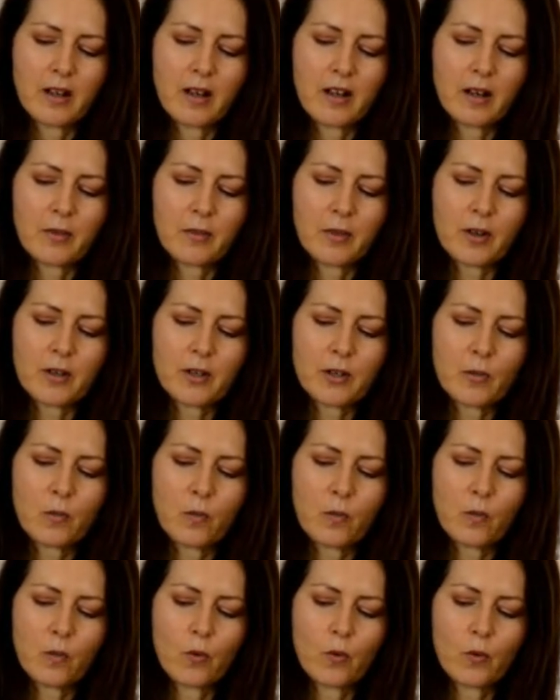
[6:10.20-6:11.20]
I'm going to
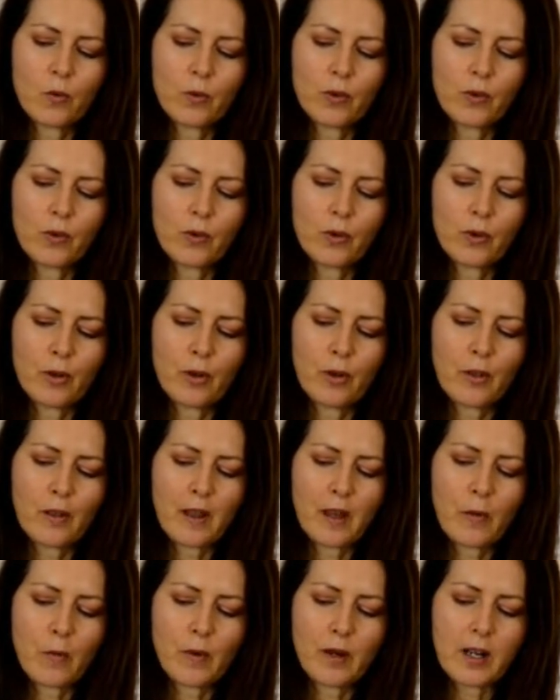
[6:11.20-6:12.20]
warn you
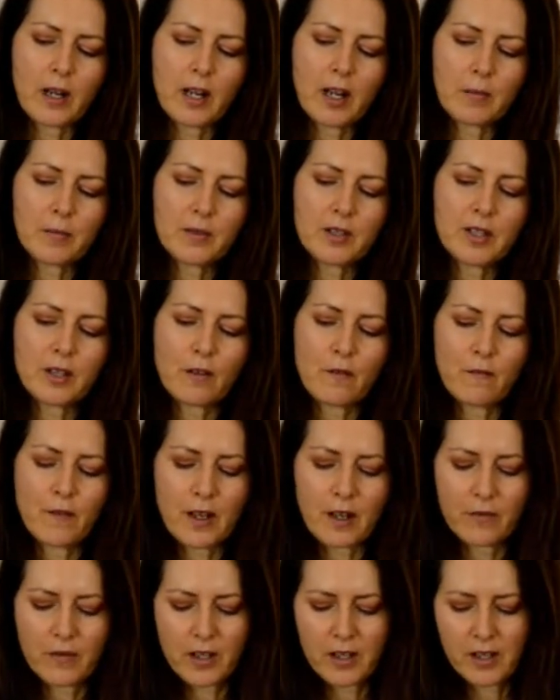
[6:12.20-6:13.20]
that when it comes to the
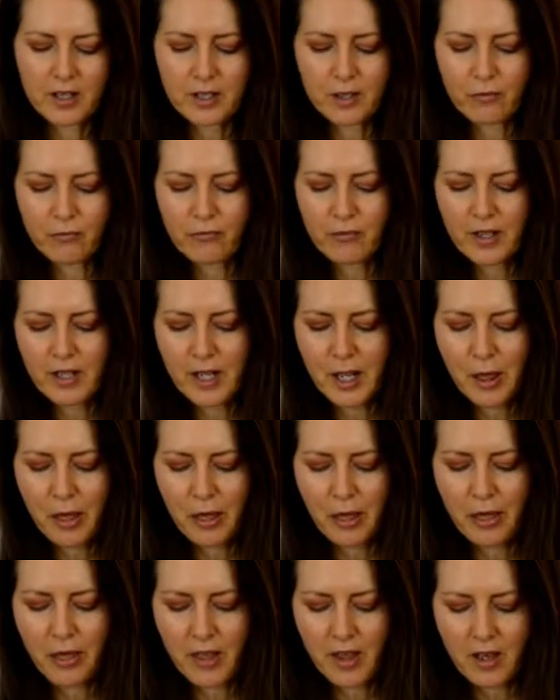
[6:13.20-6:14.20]
vetiver, it's a really
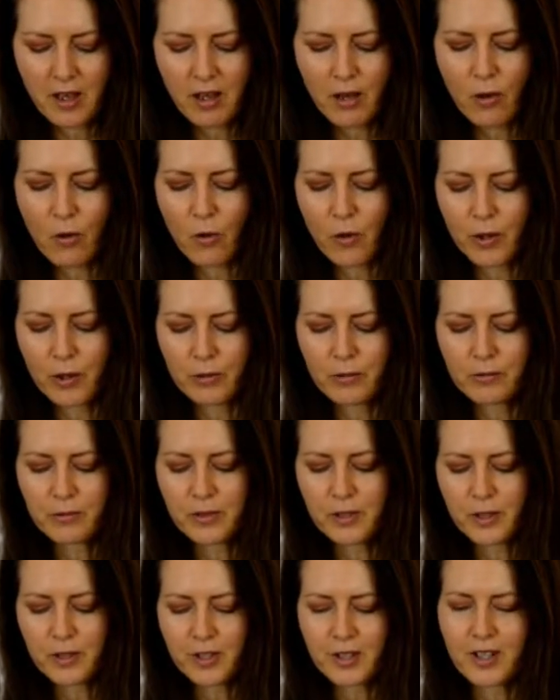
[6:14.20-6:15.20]
thick oil,
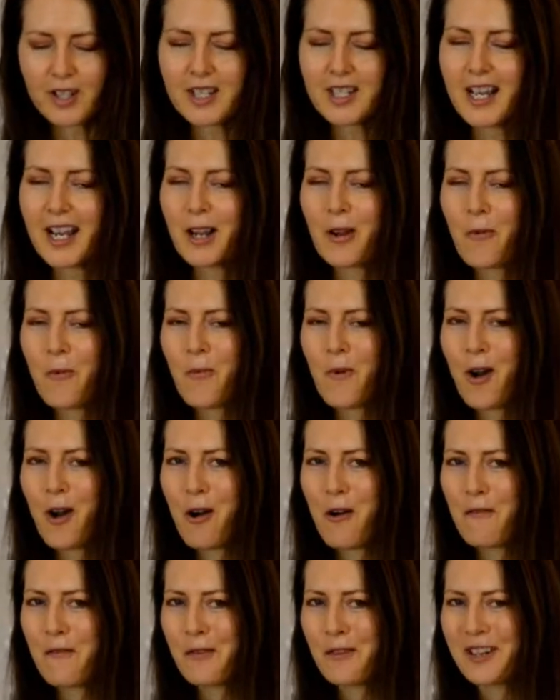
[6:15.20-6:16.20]
so it's going to take a
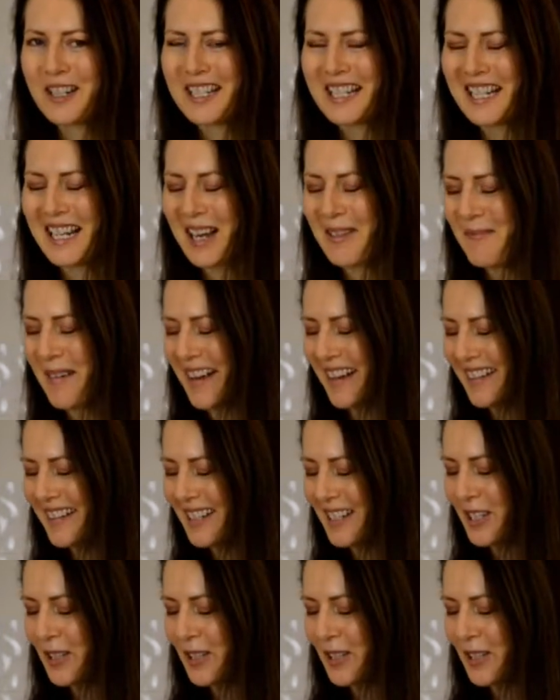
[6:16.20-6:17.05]
while for it to come out.